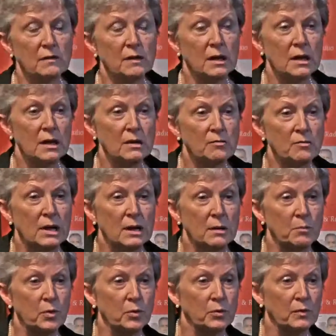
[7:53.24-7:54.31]
I think is really
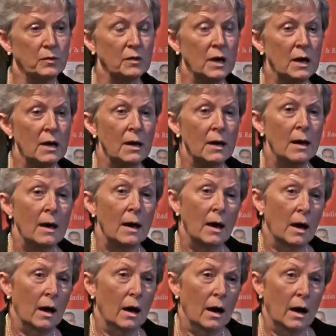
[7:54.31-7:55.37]
important.
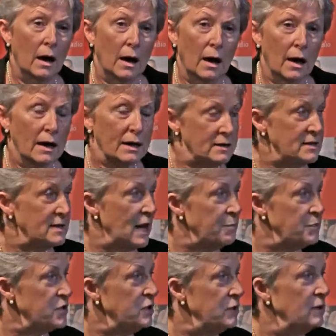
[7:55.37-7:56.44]
It is
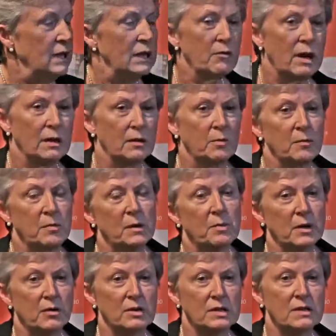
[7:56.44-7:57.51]
absolutely right when
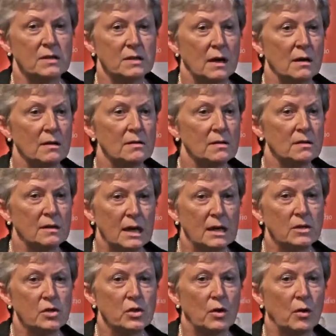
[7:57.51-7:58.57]
people criticize the
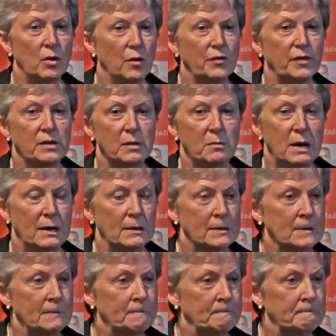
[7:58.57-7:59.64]
nature of the
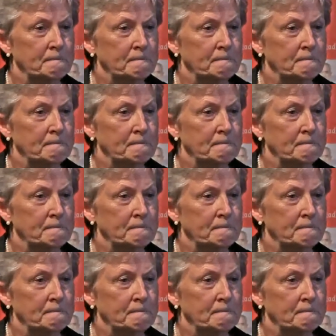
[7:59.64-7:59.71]
debate.